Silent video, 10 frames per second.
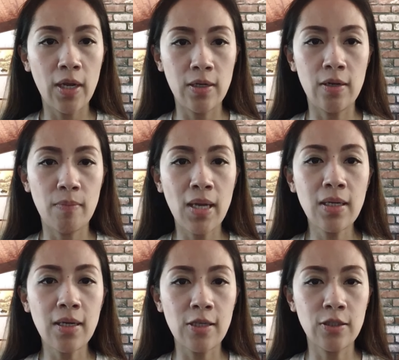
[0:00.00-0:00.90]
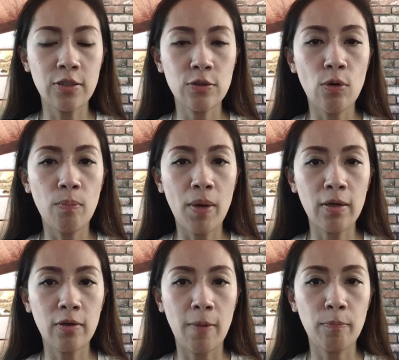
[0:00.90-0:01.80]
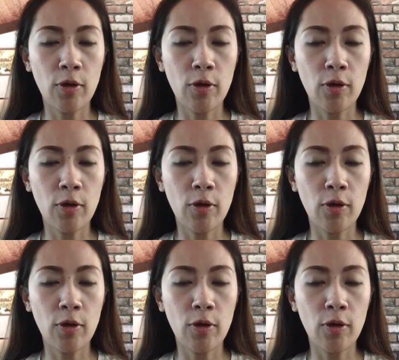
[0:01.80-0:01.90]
and in many cases go bankrupt,